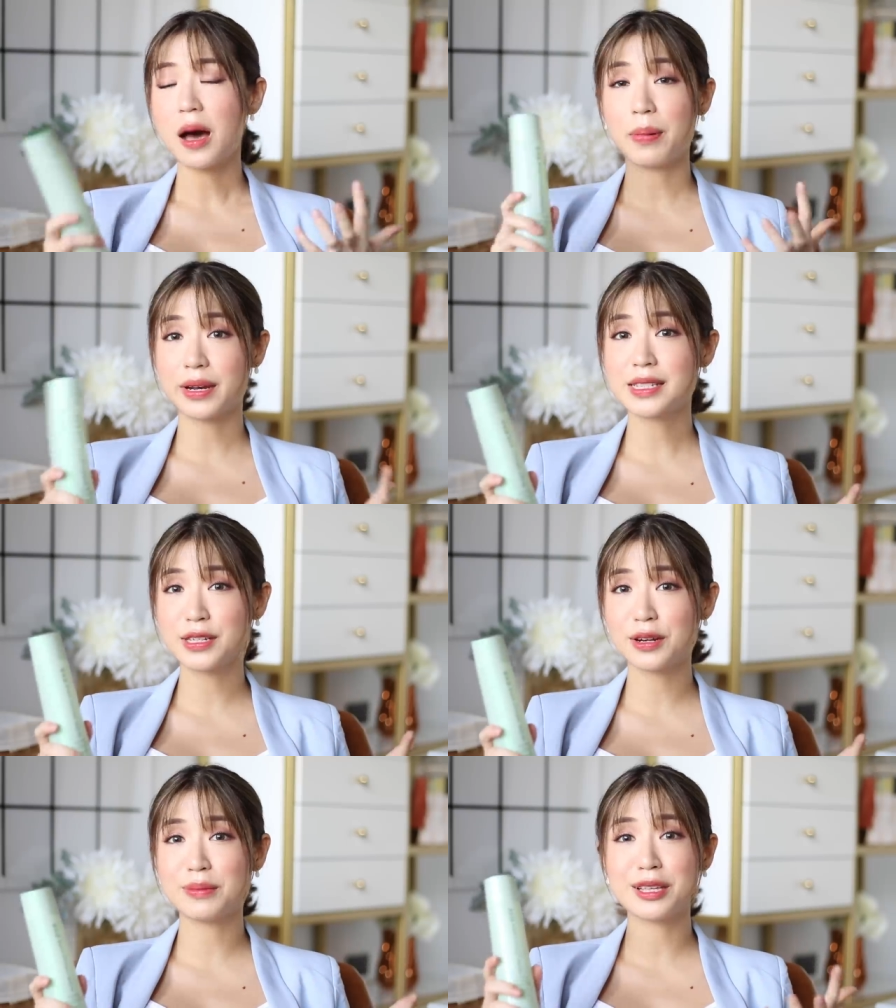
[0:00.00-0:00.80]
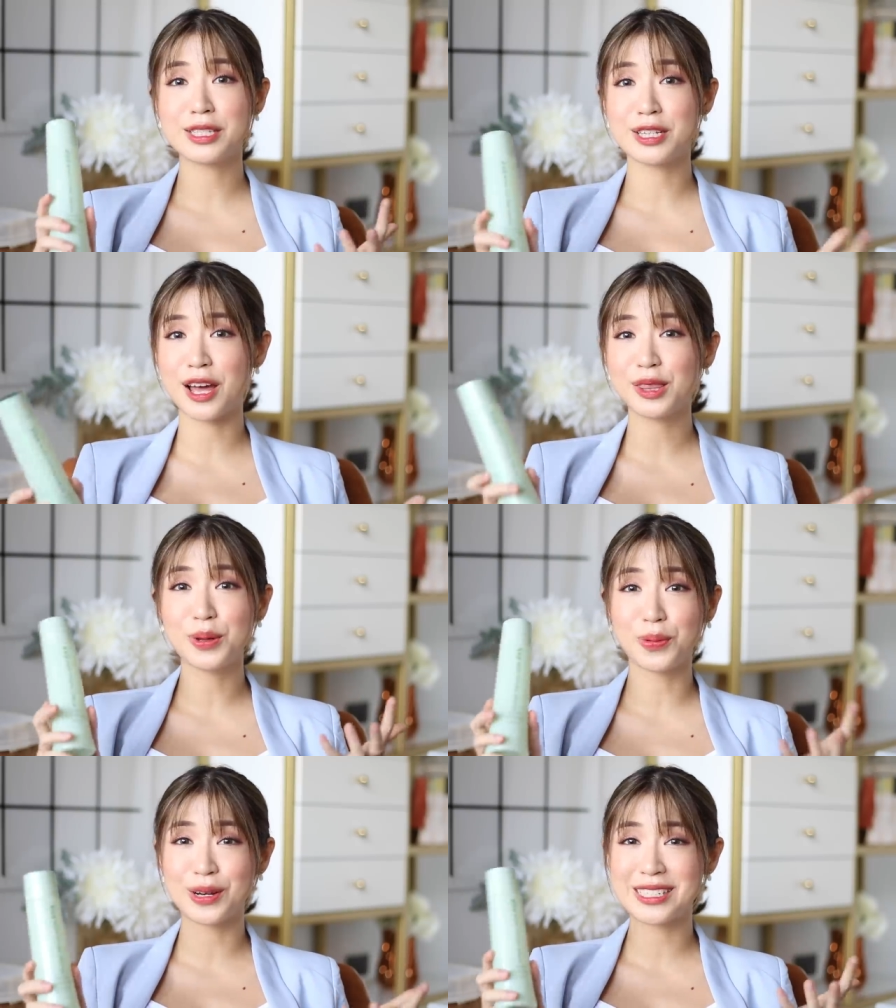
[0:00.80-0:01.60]
a body serum is
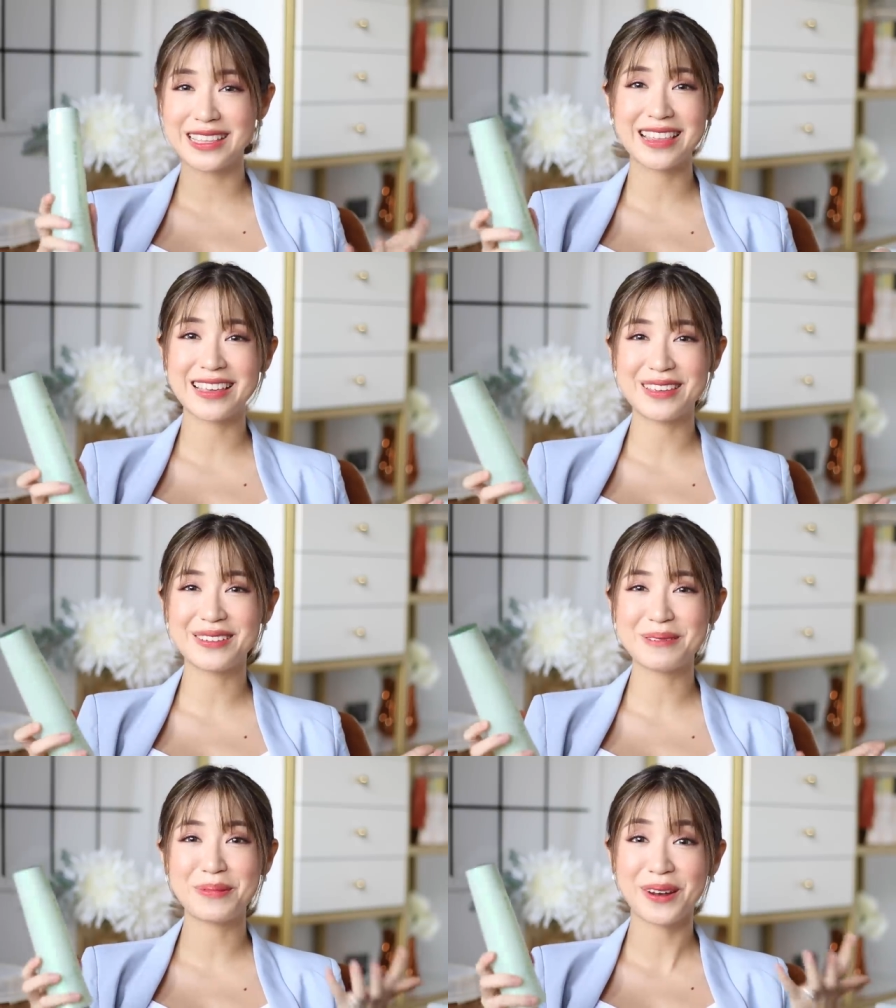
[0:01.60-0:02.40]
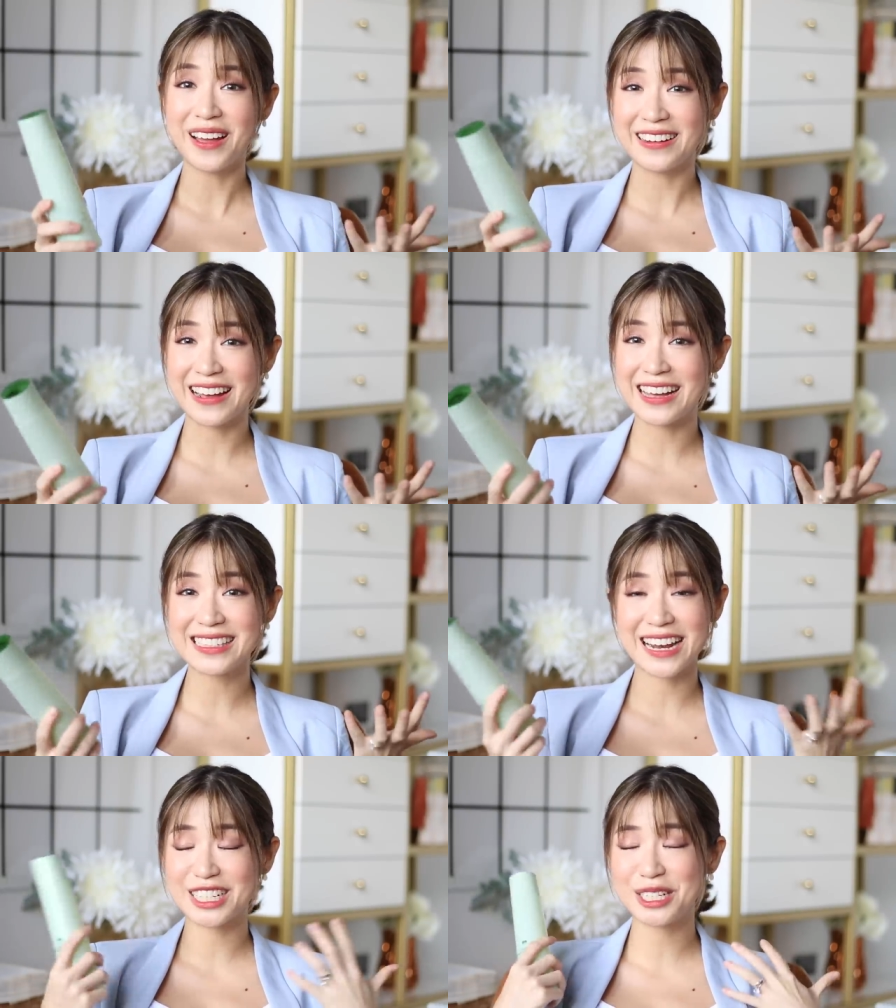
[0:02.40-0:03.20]
not the worst thing that you can put on,
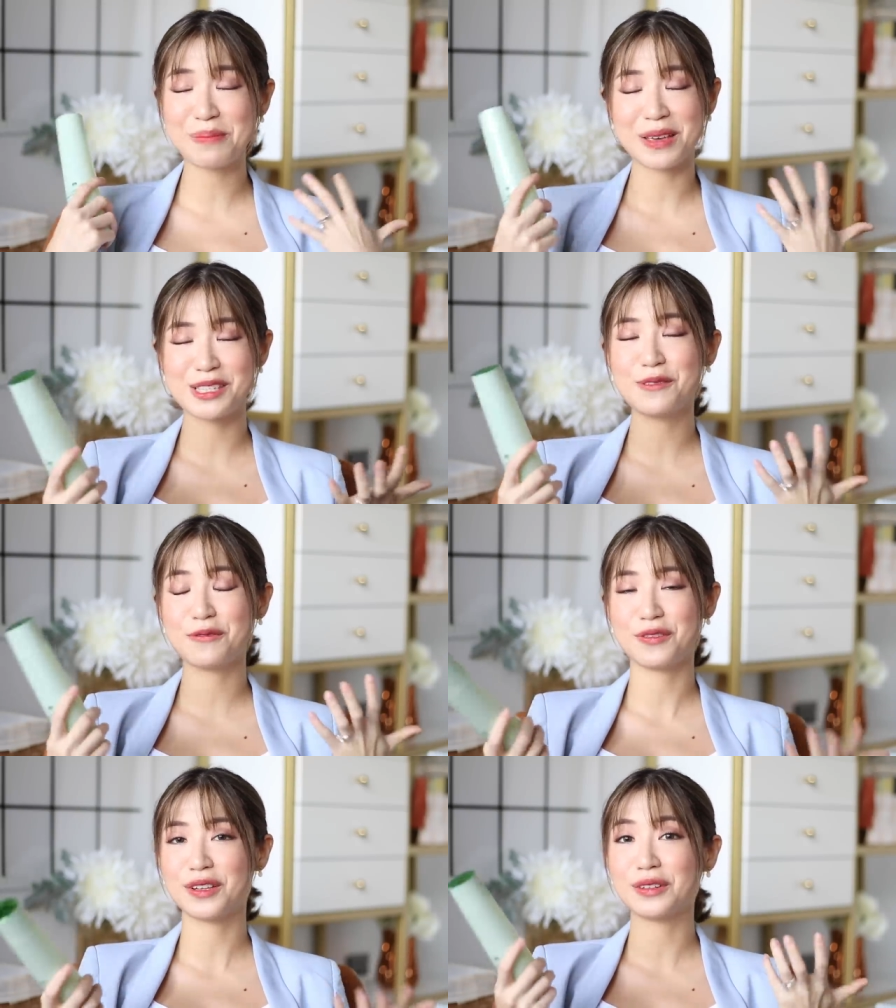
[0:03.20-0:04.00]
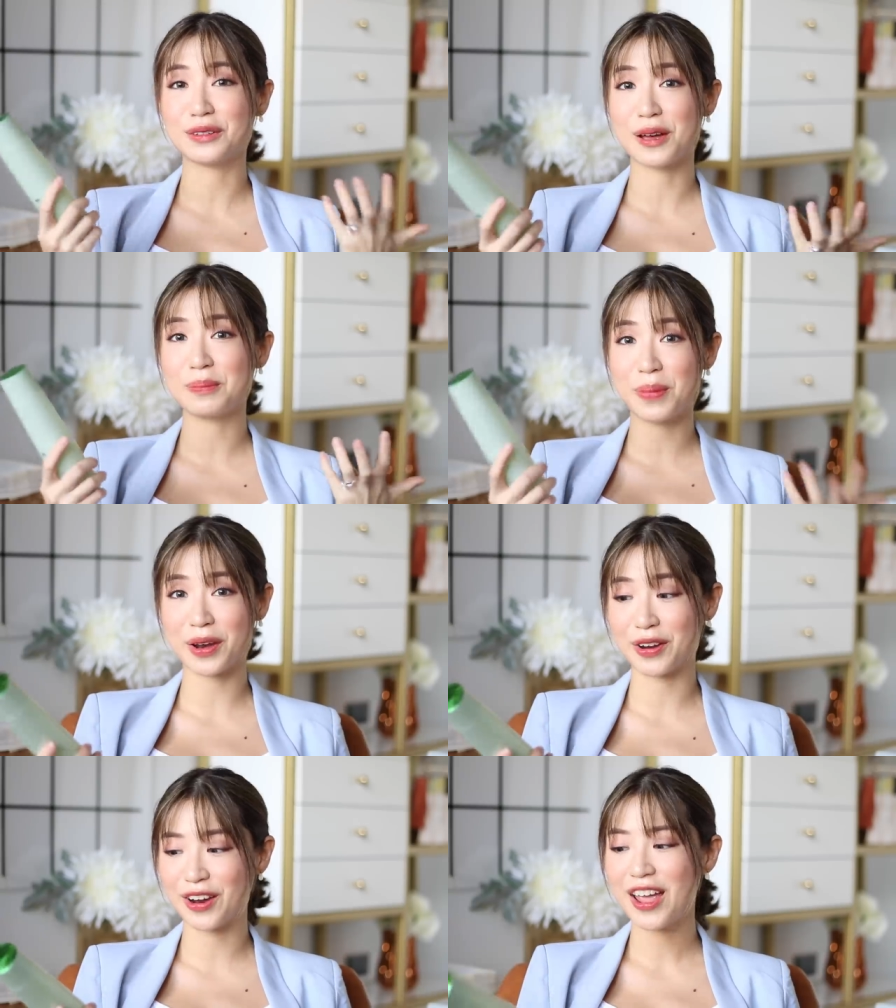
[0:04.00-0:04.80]
guys. It actually makes you feel a lot
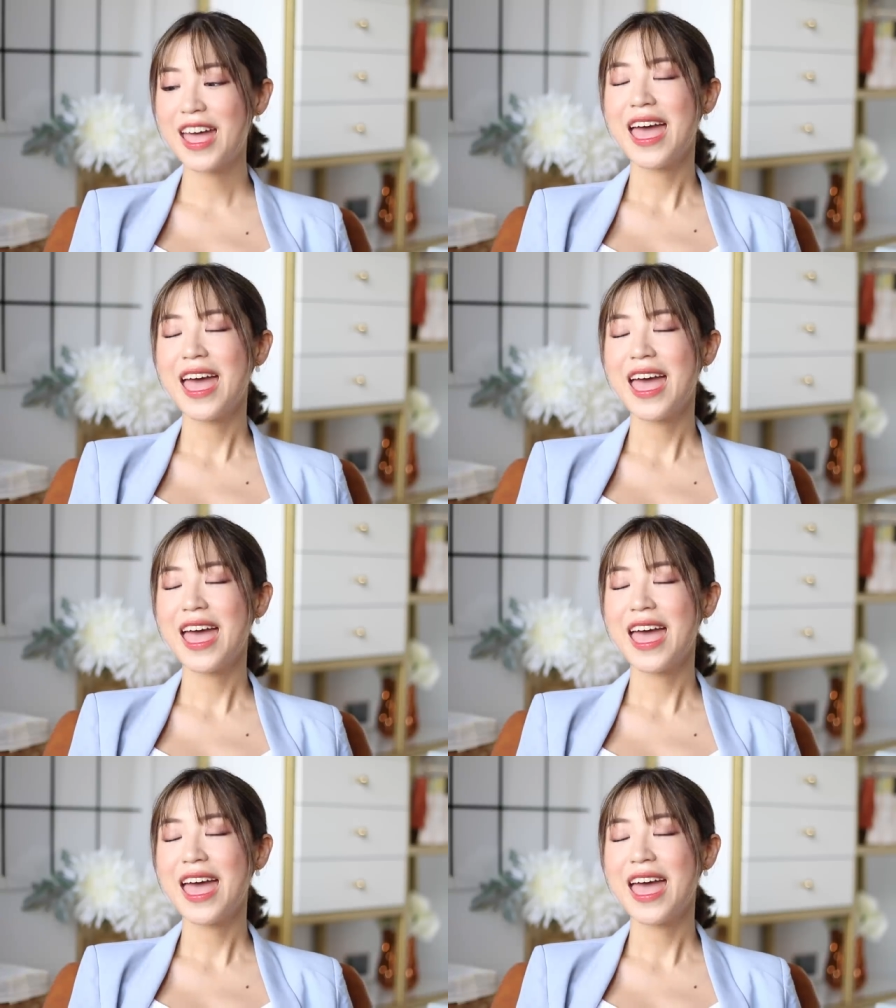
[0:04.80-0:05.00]
better.